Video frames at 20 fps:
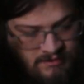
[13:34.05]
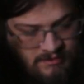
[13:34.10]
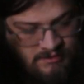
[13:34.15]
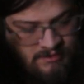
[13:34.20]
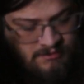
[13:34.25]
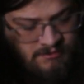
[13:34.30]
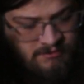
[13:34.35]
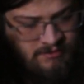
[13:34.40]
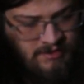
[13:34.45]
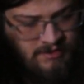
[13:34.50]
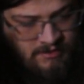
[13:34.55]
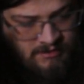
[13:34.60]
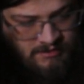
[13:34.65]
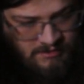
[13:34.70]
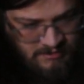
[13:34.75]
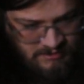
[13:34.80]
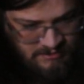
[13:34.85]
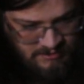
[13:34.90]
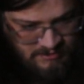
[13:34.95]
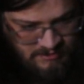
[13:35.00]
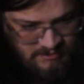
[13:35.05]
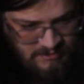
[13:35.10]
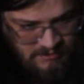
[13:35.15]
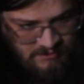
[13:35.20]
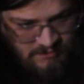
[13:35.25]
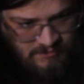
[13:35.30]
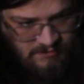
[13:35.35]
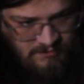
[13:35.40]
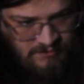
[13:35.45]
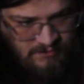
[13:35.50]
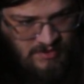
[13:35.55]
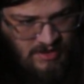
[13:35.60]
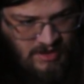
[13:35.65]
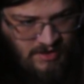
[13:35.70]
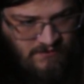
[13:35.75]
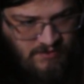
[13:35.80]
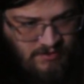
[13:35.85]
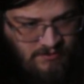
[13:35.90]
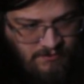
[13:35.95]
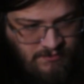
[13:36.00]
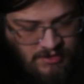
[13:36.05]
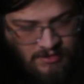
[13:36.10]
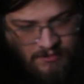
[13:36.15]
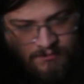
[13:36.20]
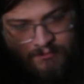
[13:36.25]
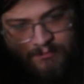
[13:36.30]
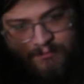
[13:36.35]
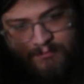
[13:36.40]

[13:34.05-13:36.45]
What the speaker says: I don't like having big